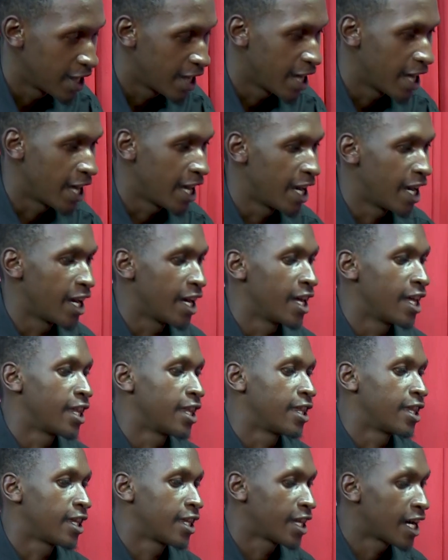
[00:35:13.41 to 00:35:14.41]

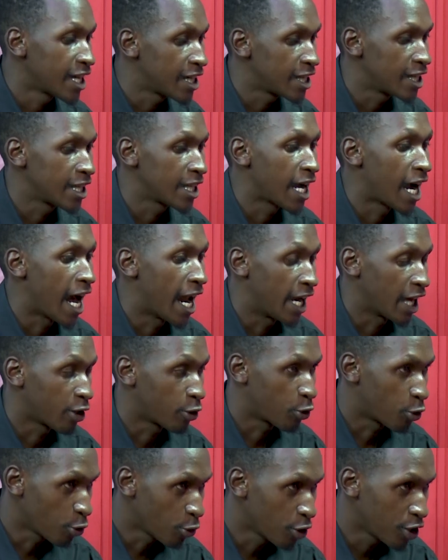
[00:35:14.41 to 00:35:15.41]
The third thing are the
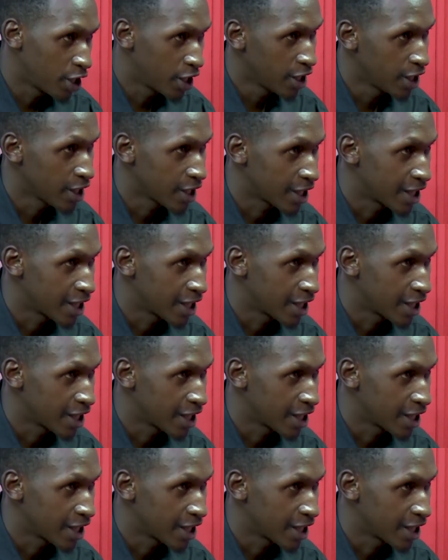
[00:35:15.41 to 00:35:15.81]
clothing.